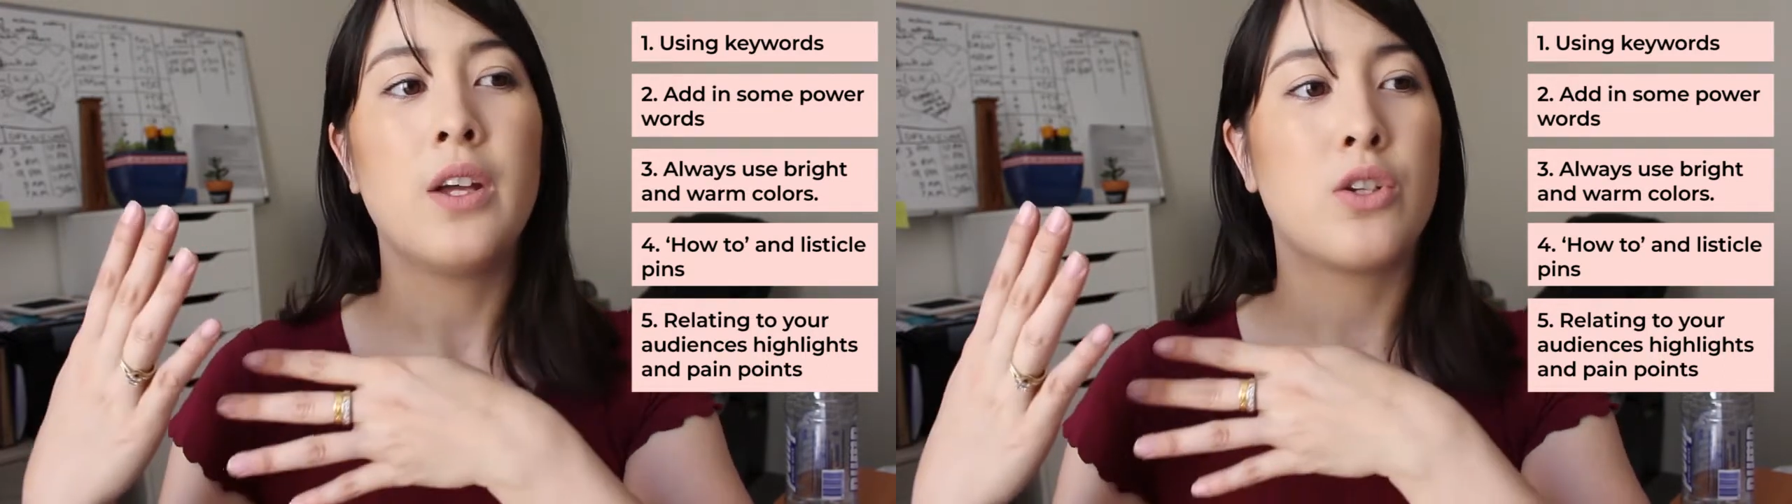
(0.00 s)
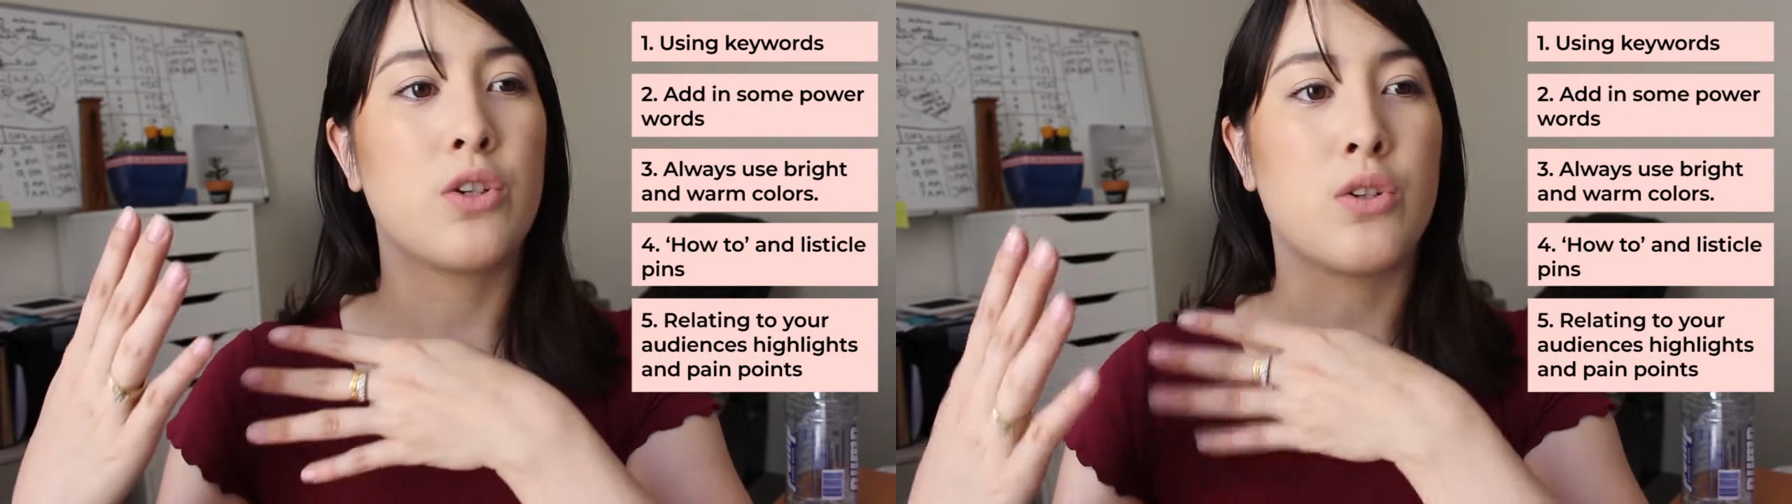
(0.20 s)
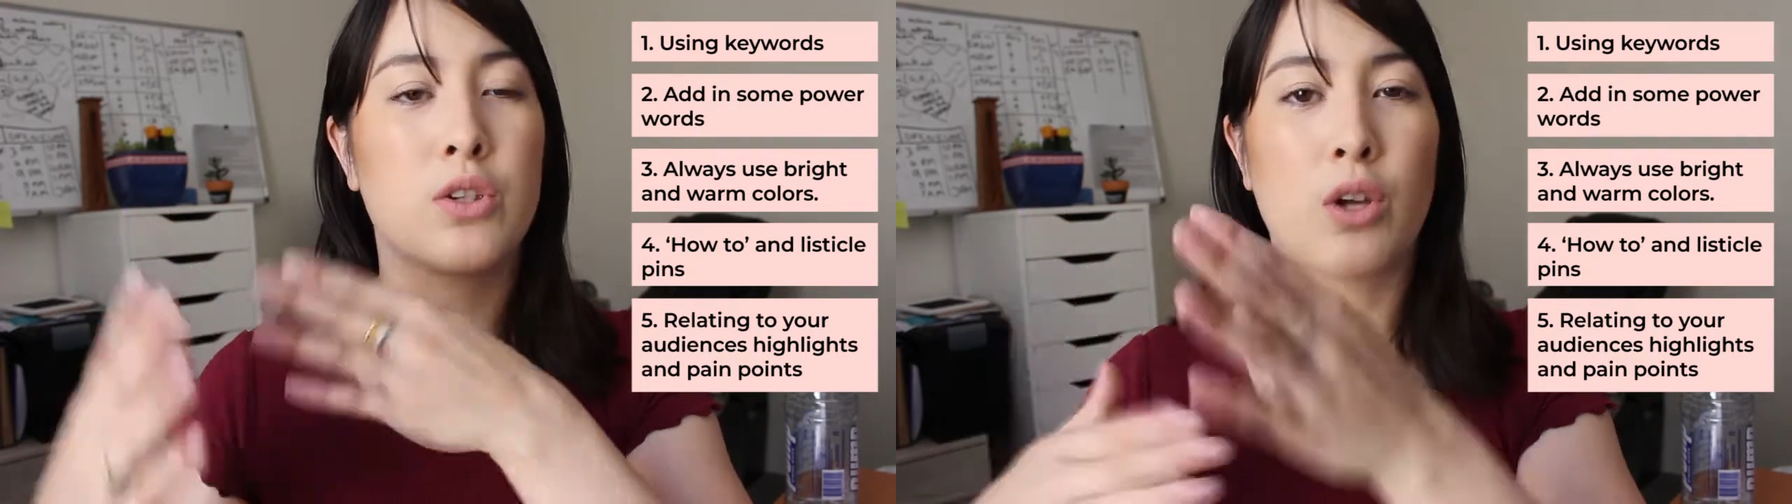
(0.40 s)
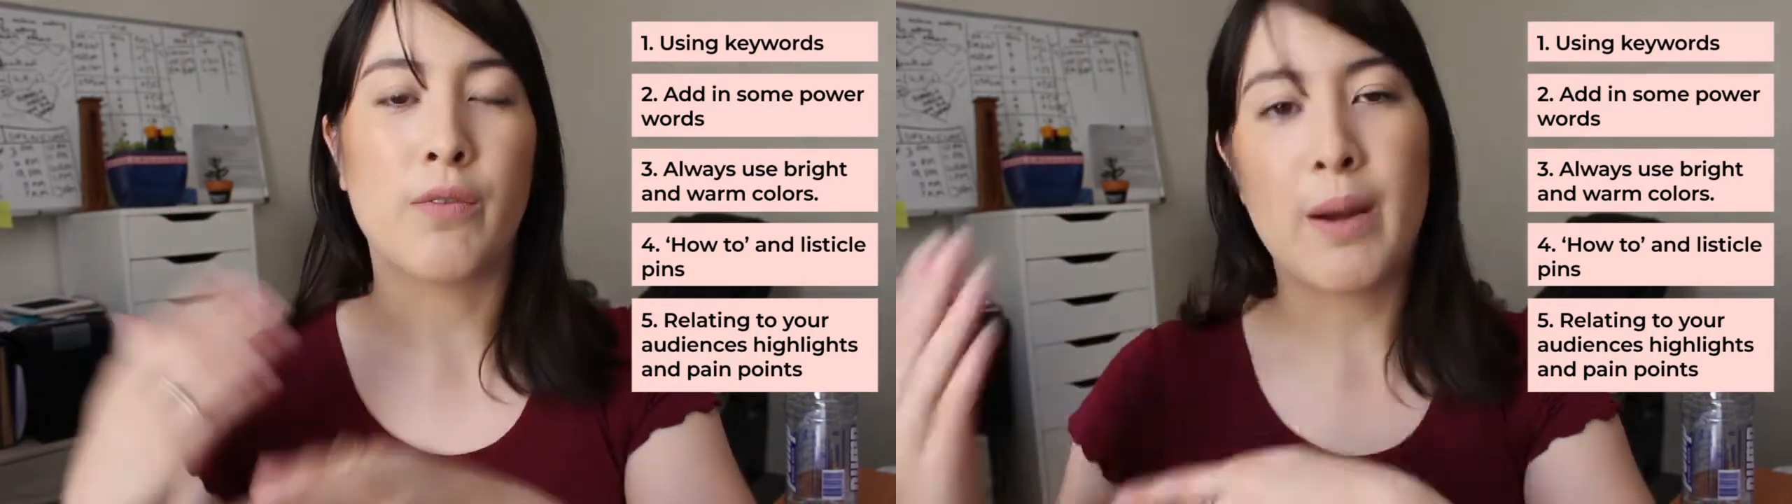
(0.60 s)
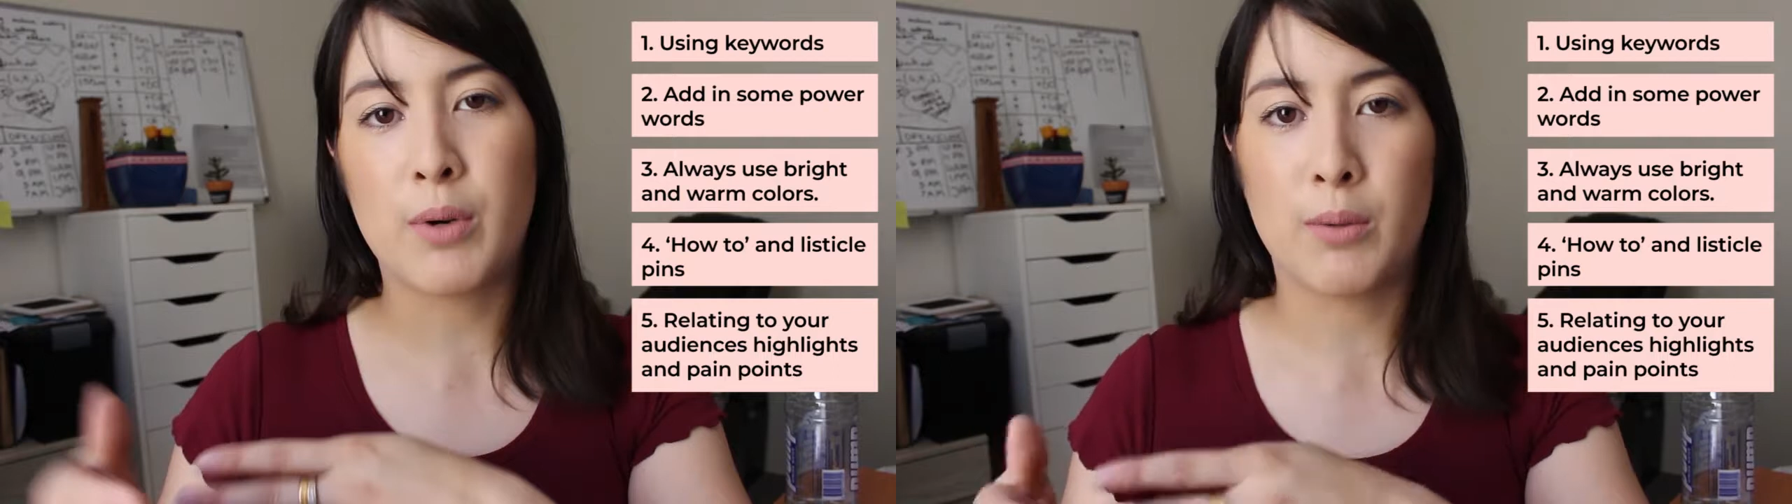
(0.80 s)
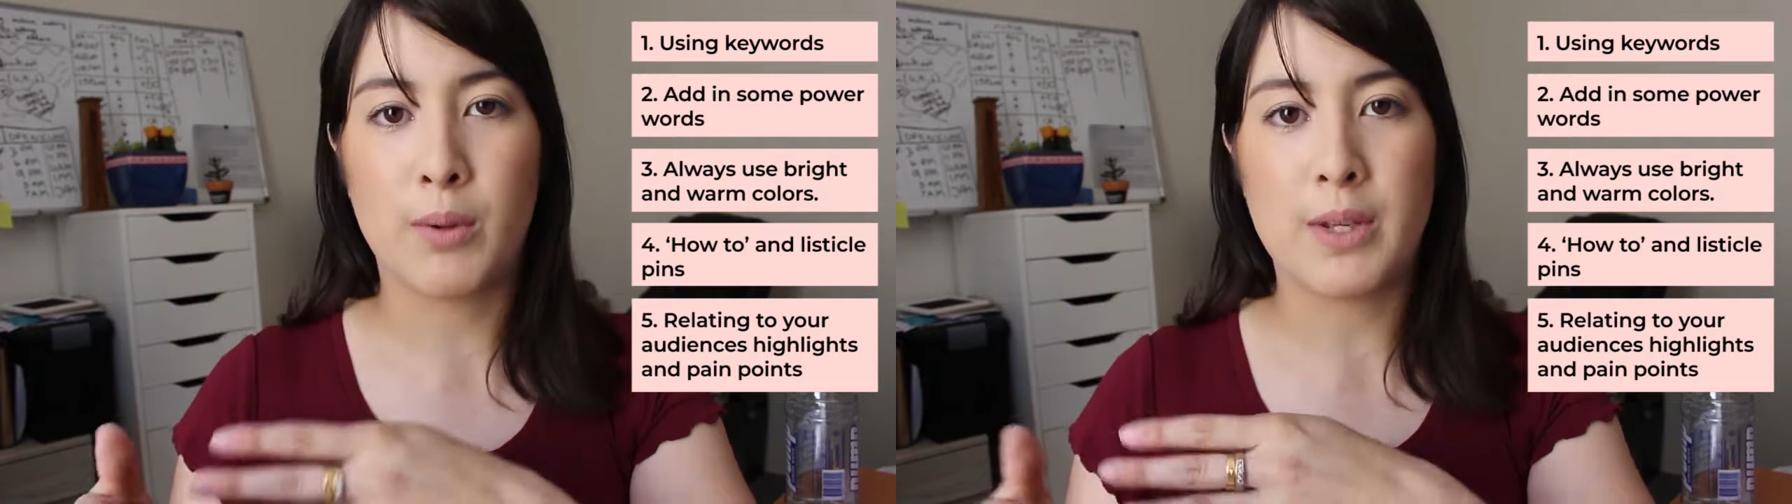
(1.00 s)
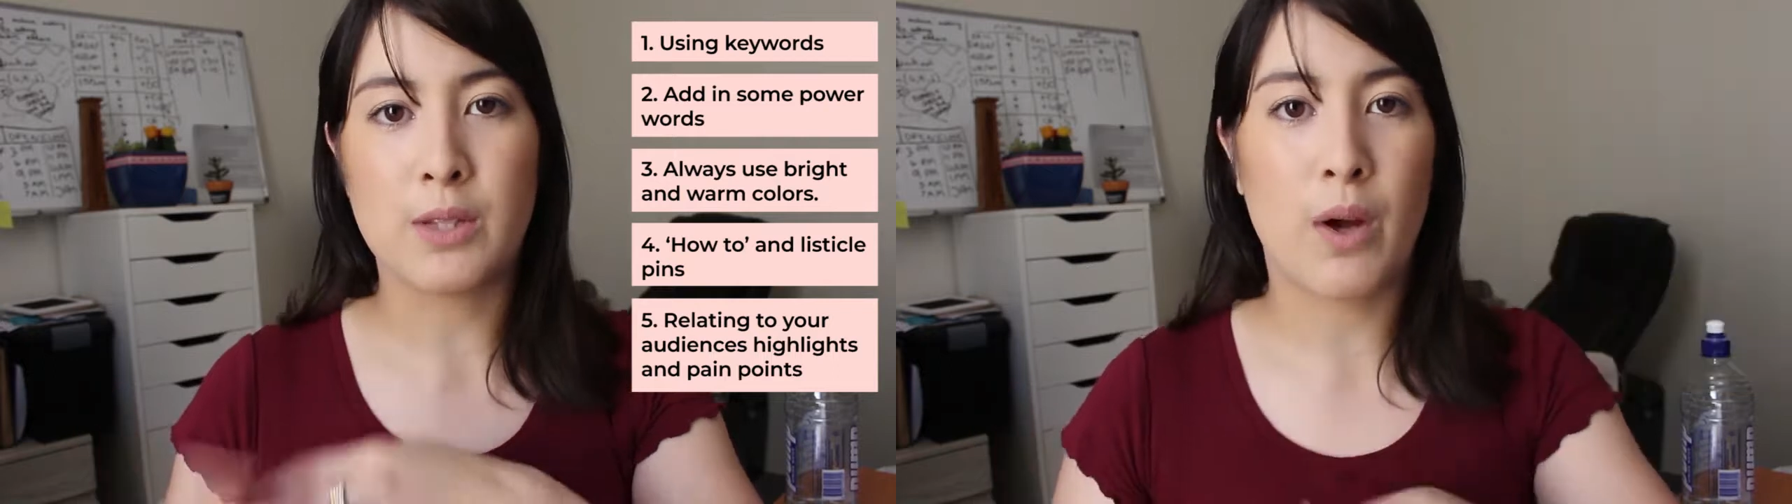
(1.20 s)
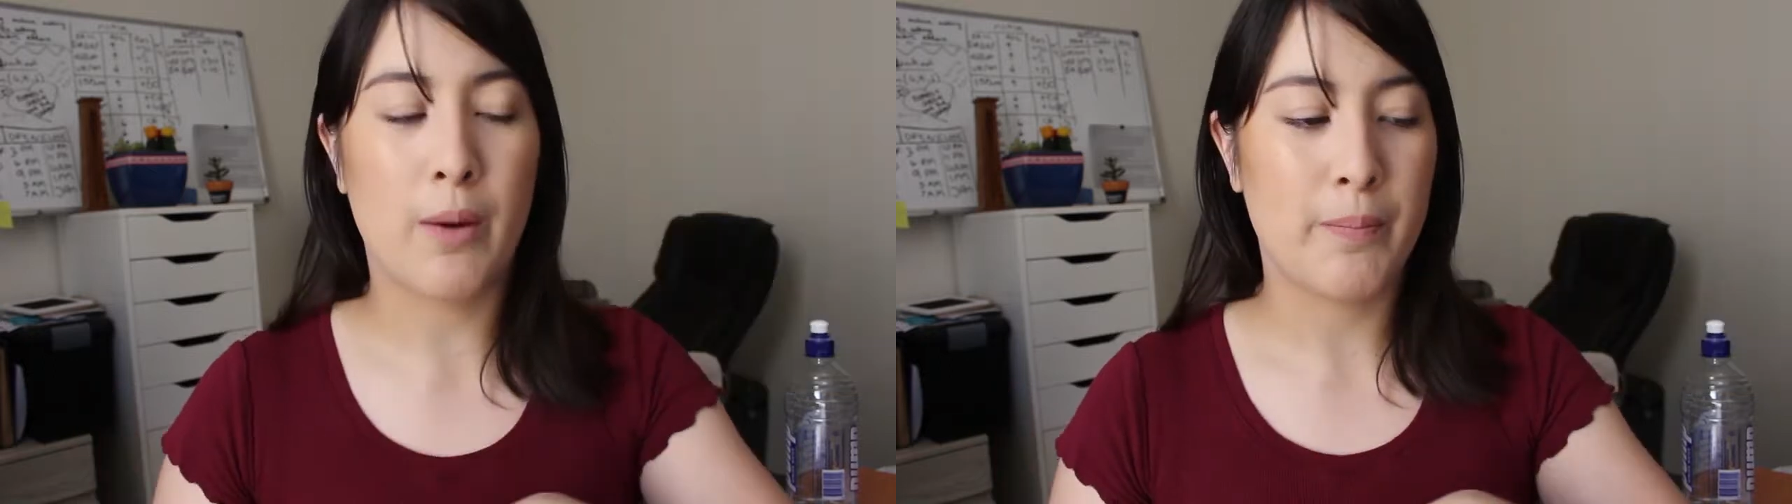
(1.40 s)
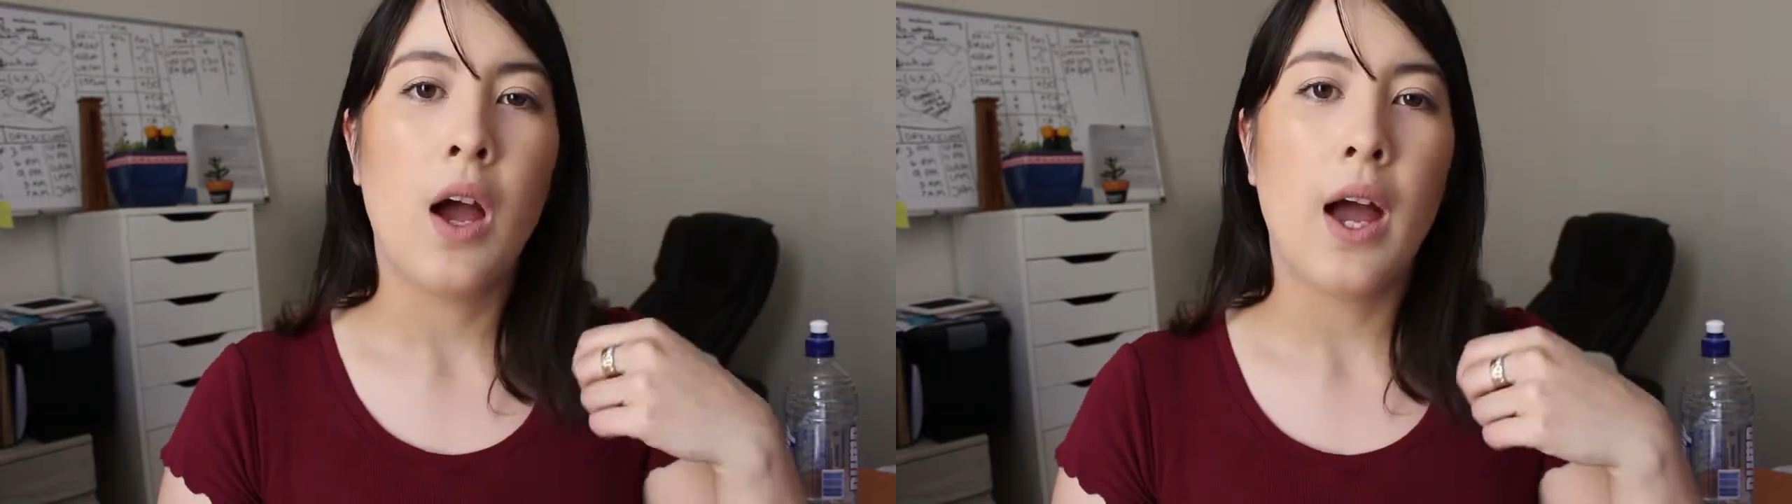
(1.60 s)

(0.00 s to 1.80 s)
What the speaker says: to solve that problem as well.